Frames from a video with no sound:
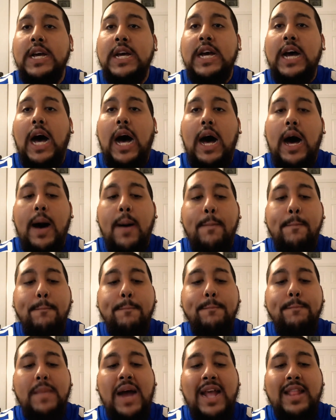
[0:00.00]

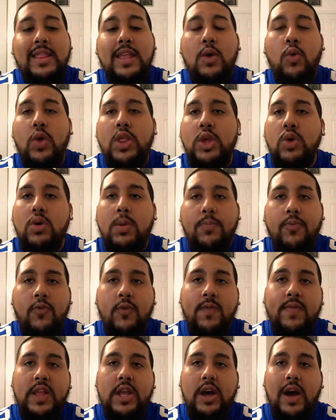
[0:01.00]
I think when you
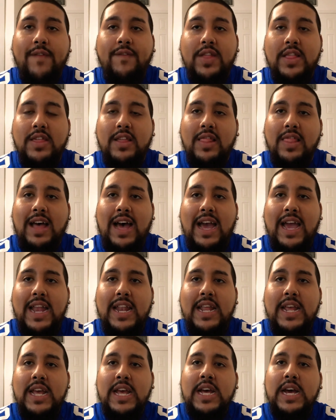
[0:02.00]
improve the offensive line,
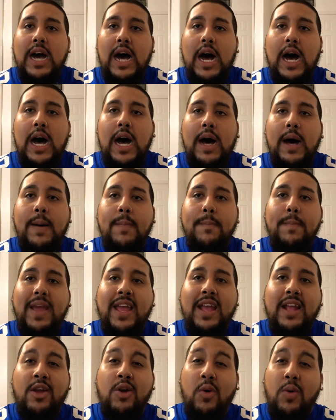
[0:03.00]

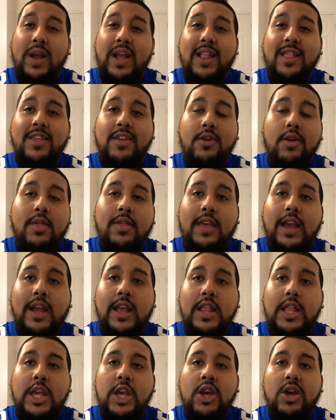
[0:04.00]
and going into your
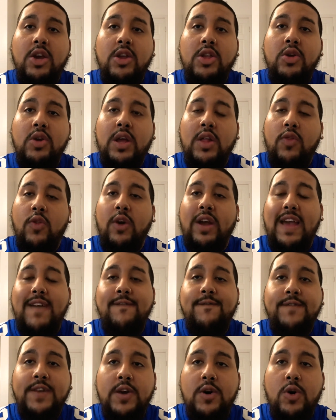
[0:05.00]
second year, you can look at
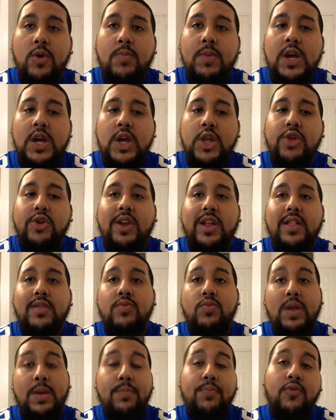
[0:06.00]
film, you can
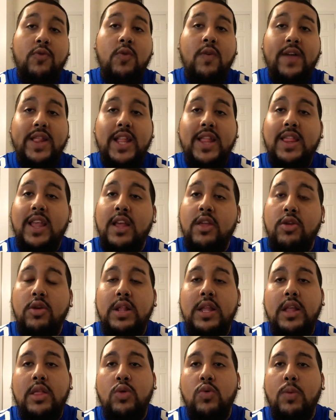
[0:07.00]
improve on the things you
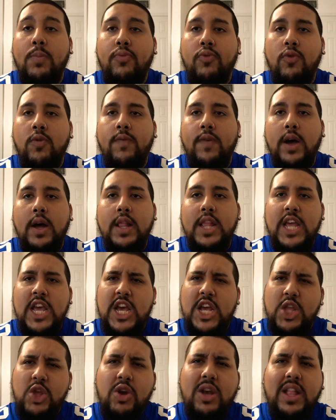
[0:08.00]
need to improve on.
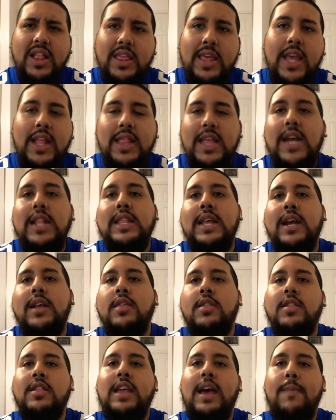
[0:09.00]
You can take that next
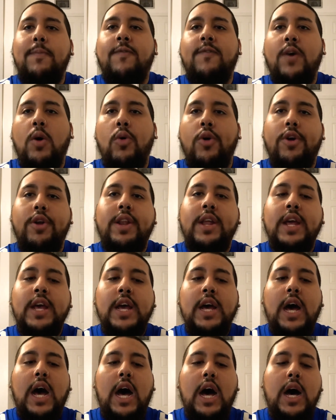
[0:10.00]
step forward.
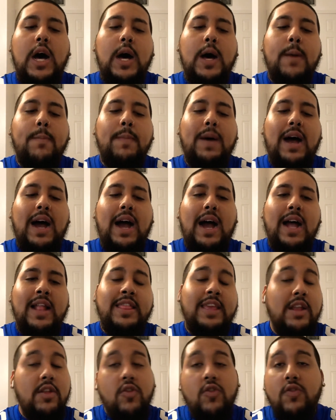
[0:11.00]

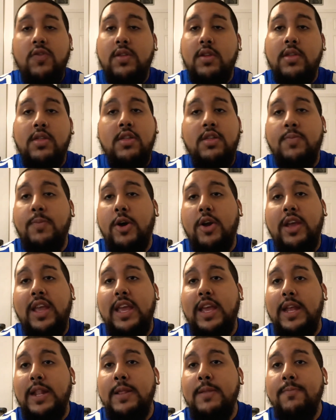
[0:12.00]
Daniel Jones is a smart
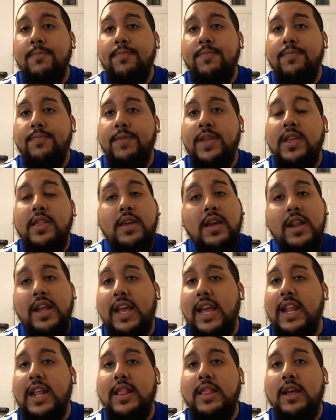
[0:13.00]
kid. He's going to
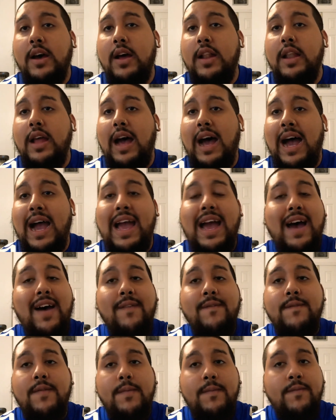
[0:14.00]
get it done. I
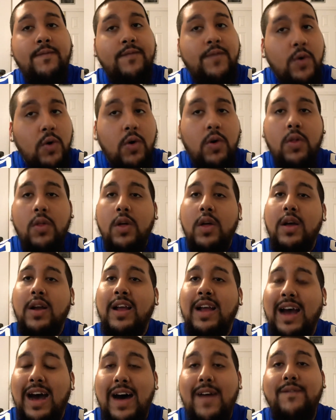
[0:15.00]
have full
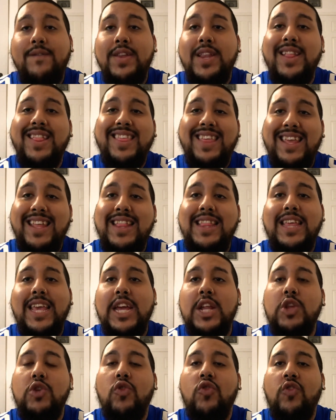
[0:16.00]
confidence in
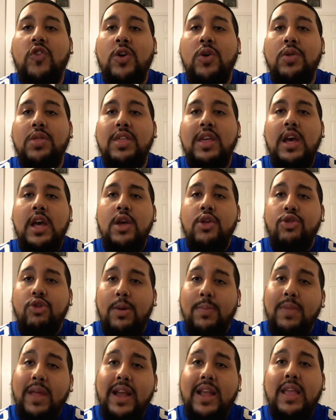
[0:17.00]
Daniel Jones. So
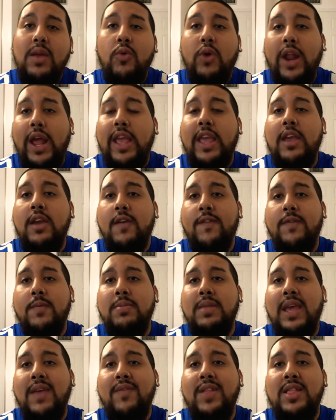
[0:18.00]
I'm liking what I hear from
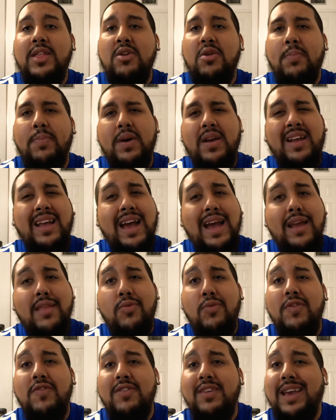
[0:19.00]
David Diehl, but guys,
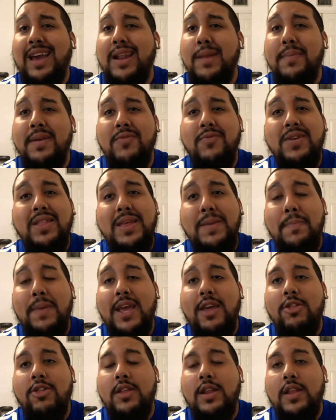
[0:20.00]
we just got to be really
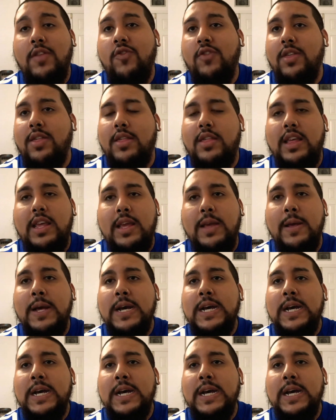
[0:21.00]
patient and just see.